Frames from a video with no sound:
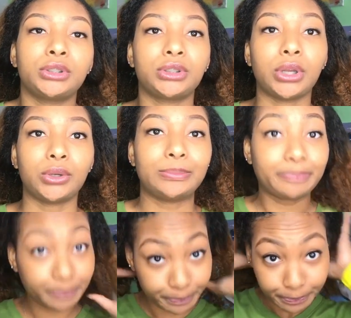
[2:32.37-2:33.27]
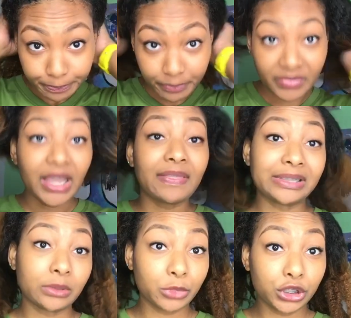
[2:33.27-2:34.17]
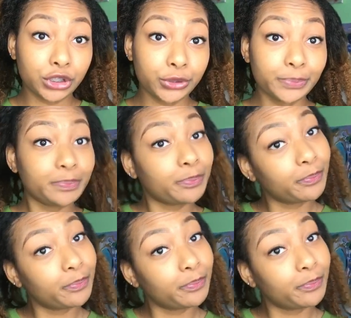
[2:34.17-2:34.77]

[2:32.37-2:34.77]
So that's what I'm gonna do.